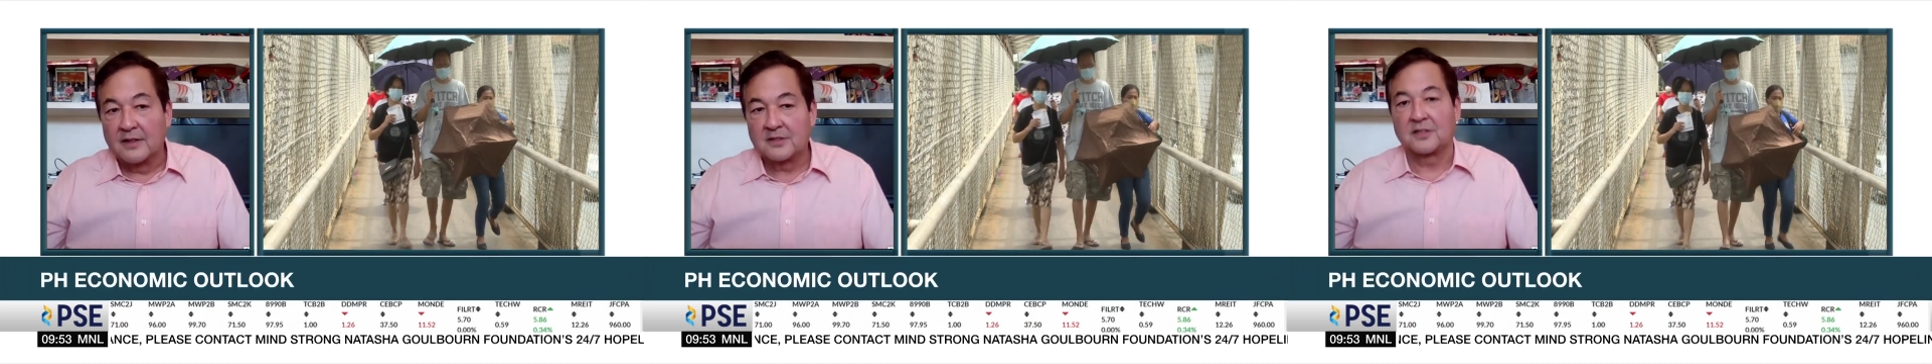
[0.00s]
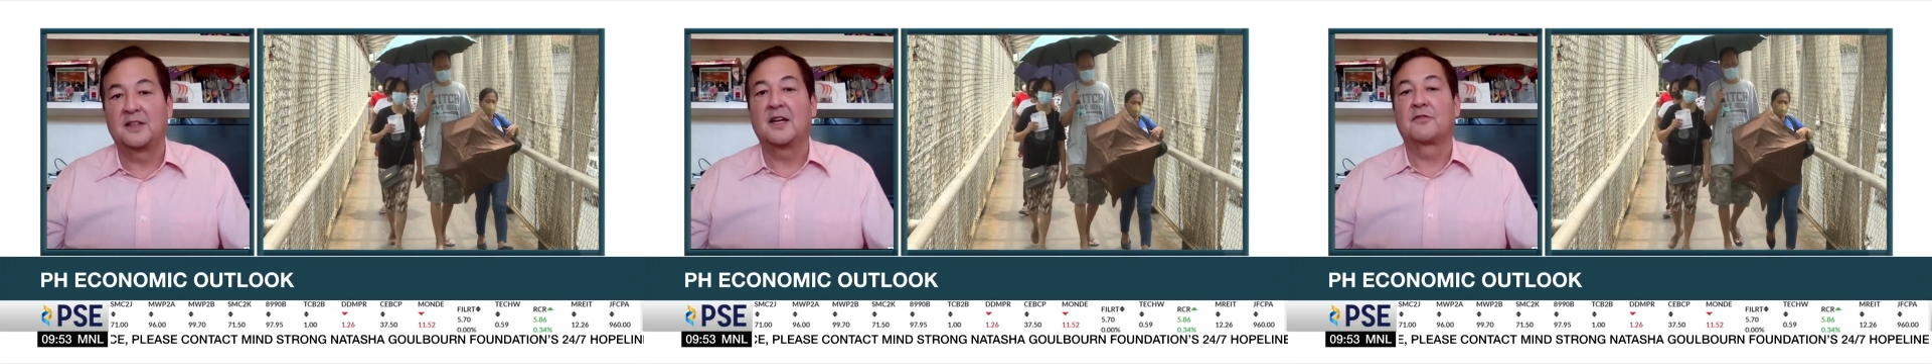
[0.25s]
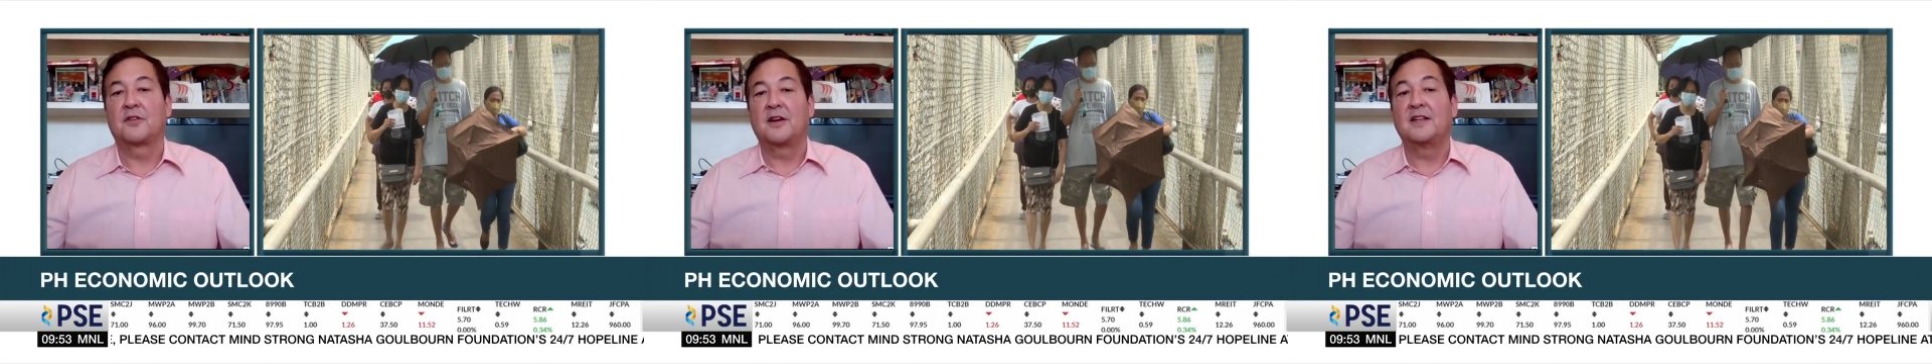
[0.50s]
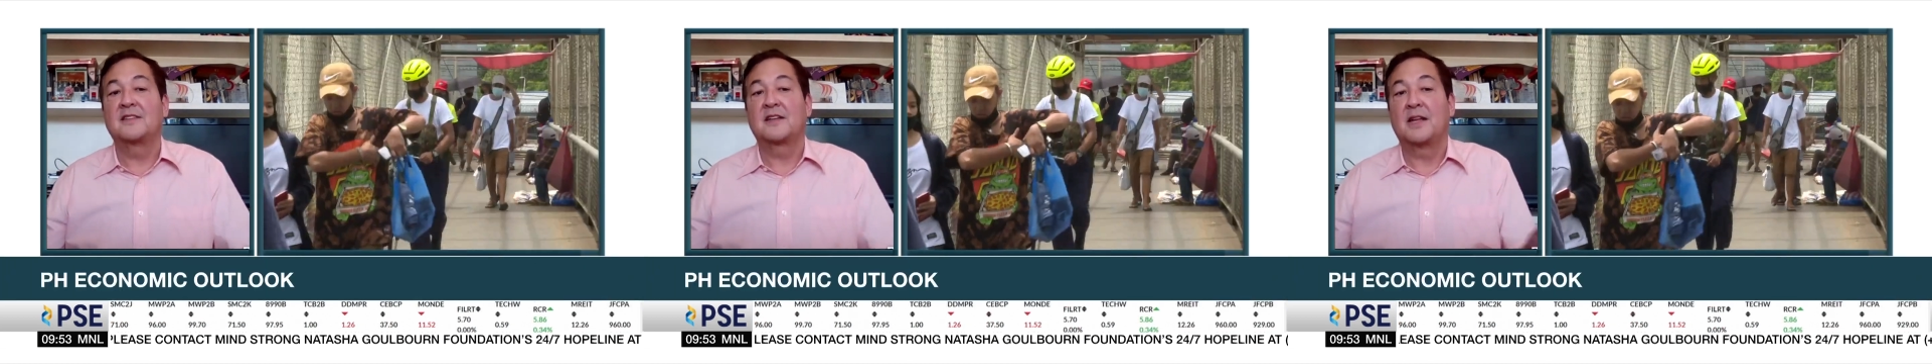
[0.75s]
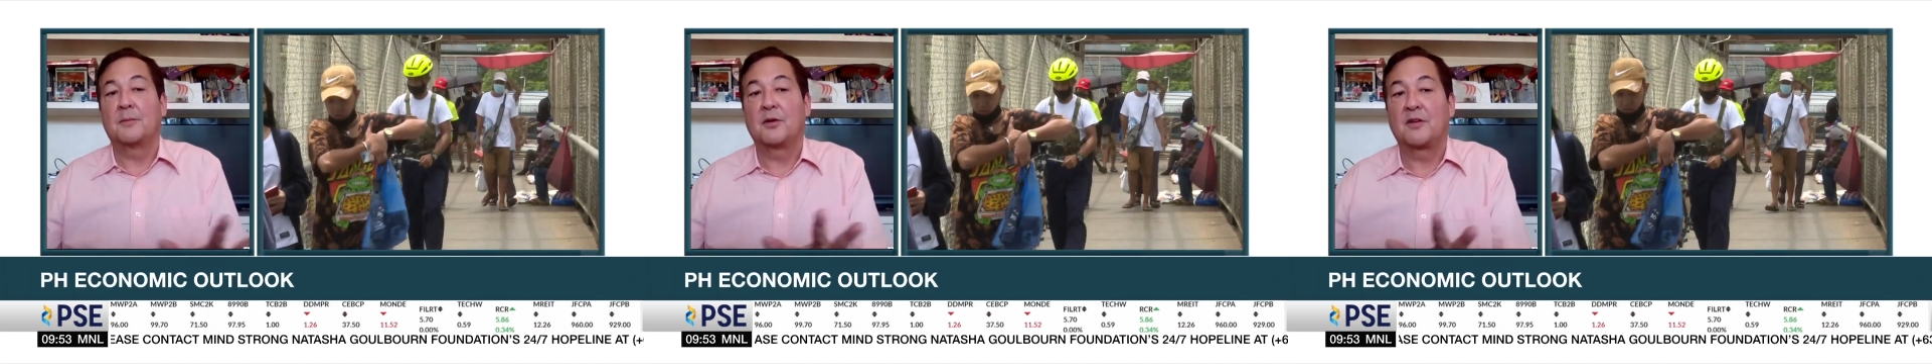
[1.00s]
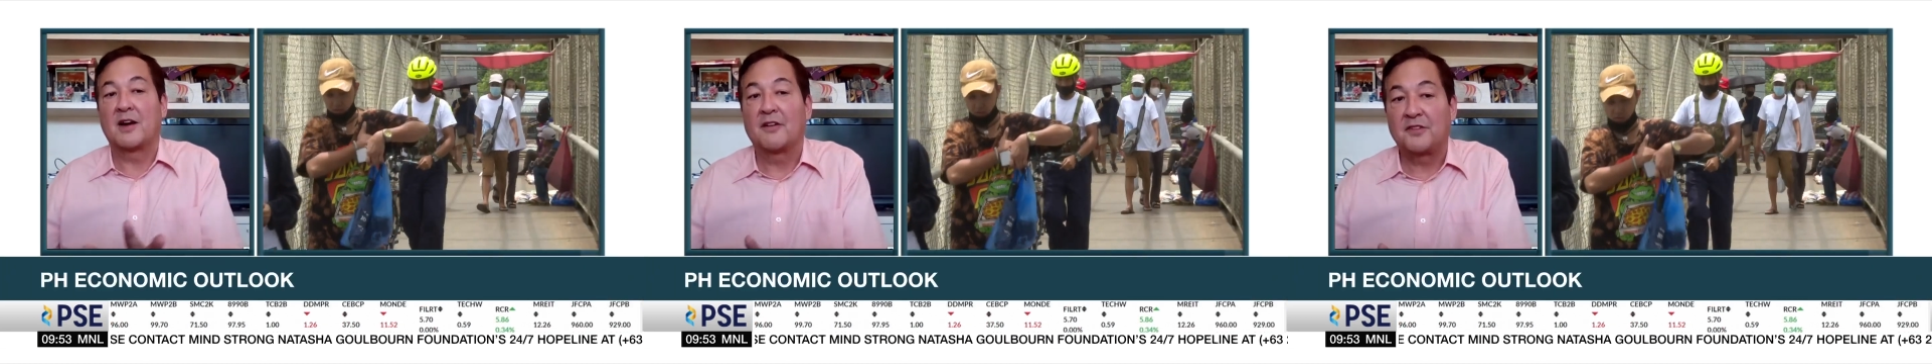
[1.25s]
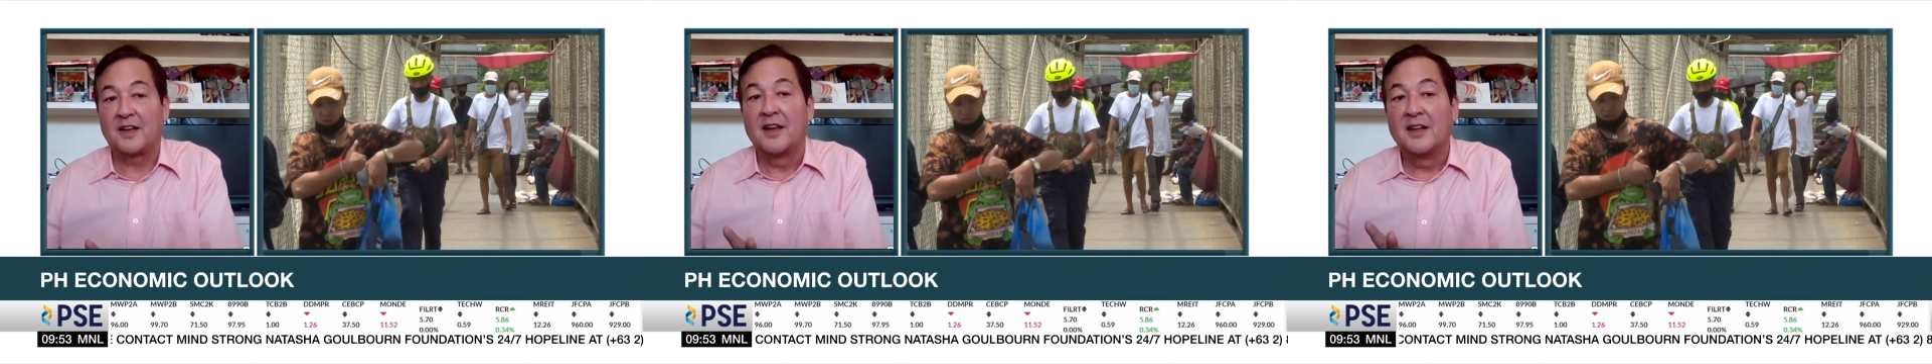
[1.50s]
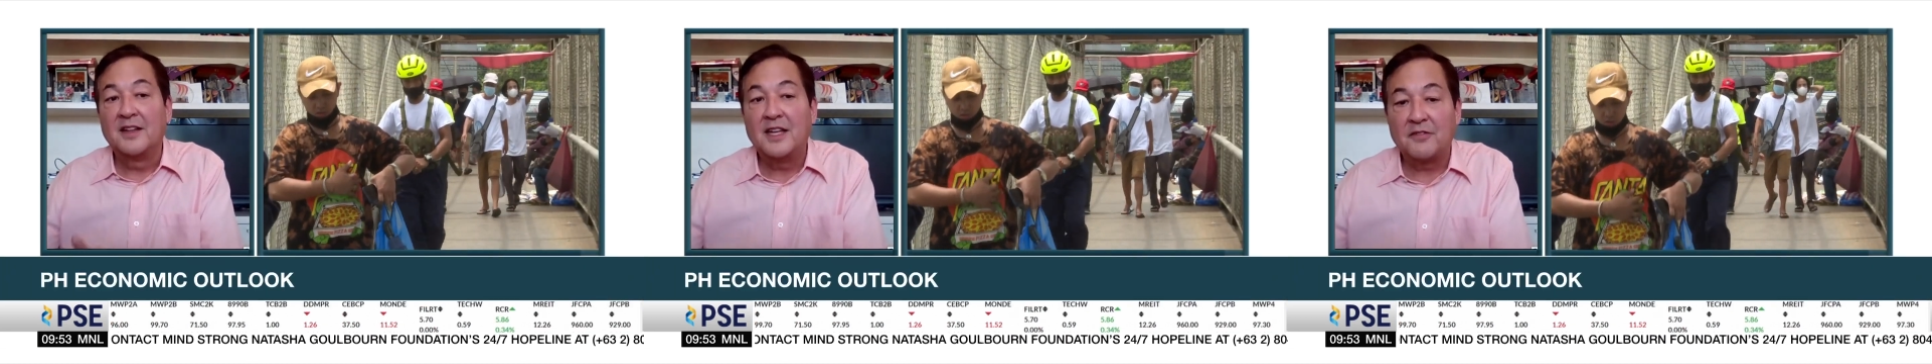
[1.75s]
Hmm. So therefore, it's a demographic
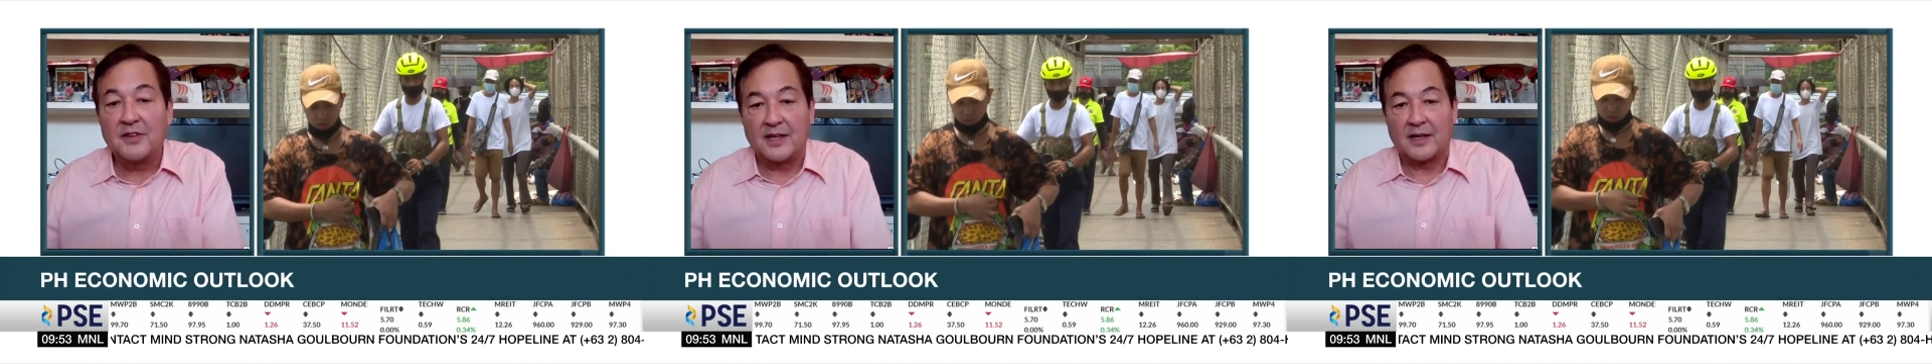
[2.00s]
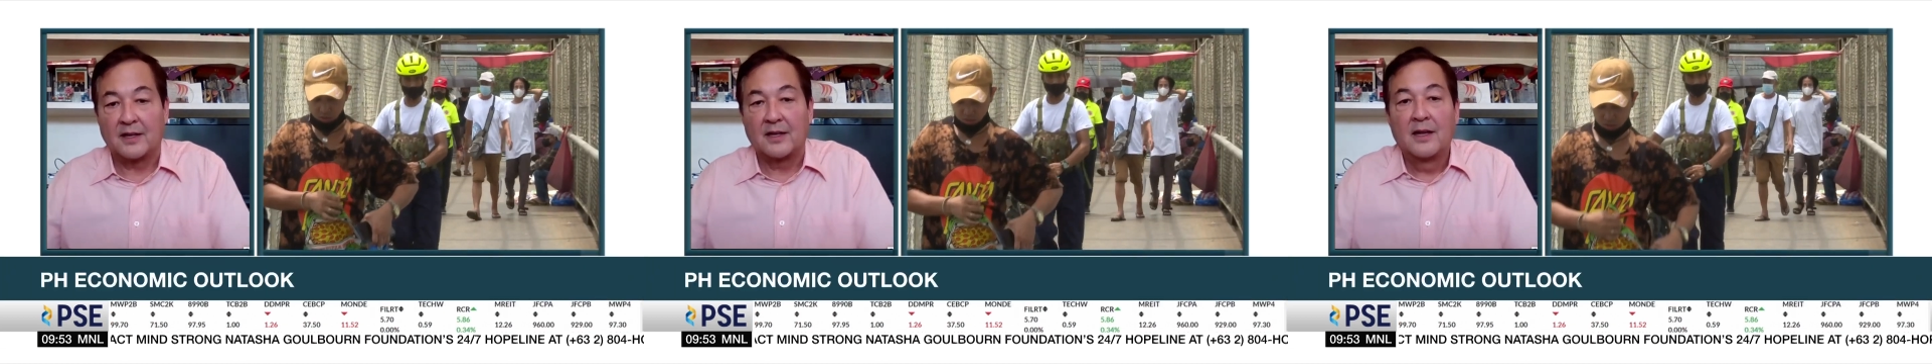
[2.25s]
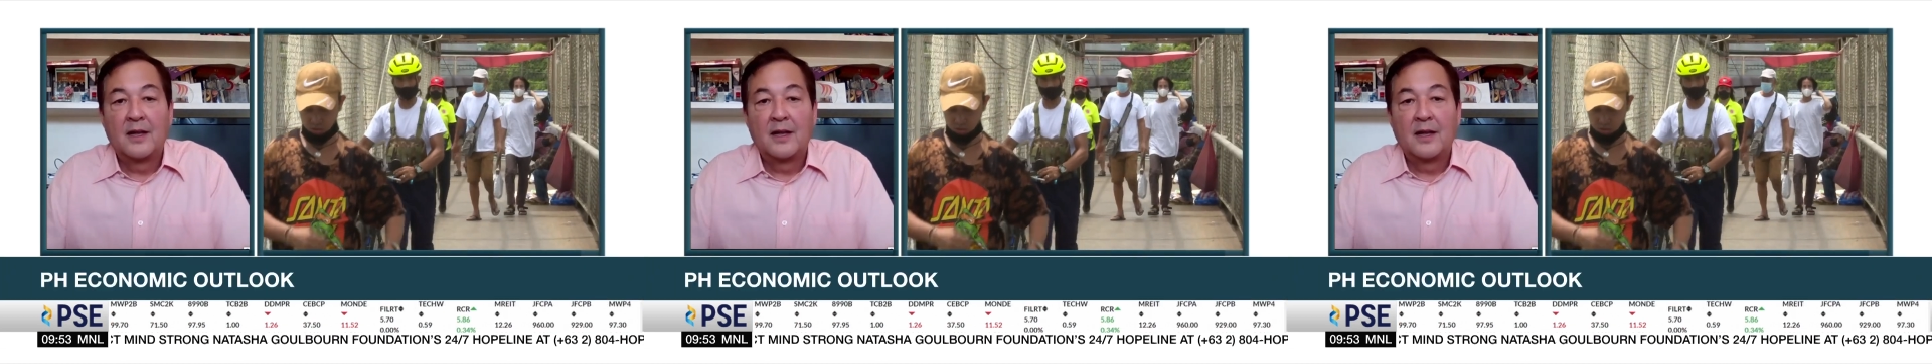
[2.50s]
dividend.